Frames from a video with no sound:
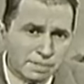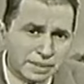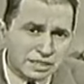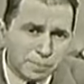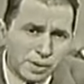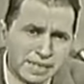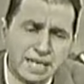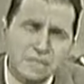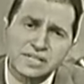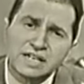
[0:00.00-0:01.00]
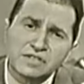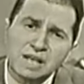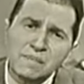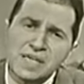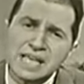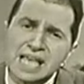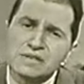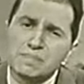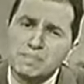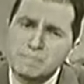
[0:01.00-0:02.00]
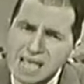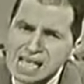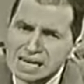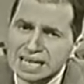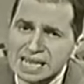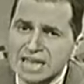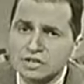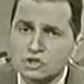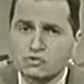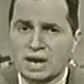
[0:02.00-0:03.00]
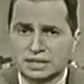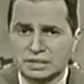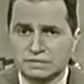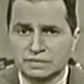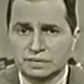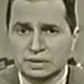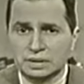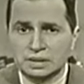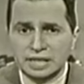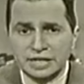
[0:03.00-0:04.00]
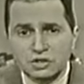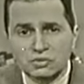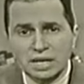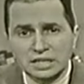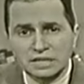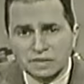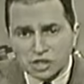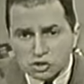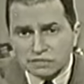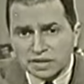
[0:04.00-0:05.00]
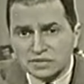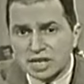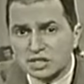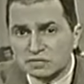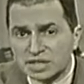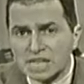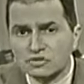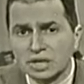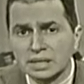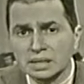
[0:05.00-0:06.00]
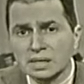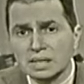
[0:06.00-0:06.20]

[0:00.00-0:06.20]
But the point is that if something is merely instructive, instructive, useful in the sense of teaching,